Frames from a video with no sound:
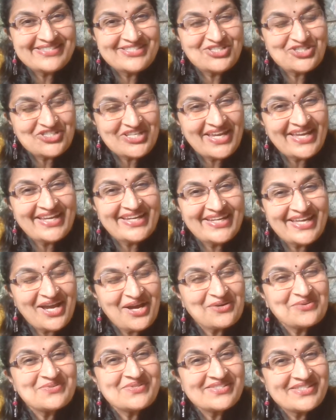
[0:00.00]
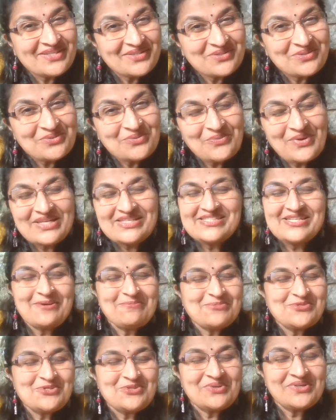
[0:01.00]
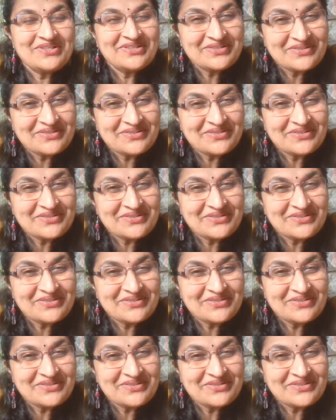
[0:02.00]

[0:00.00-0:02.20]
shared how Sindhu went up to her,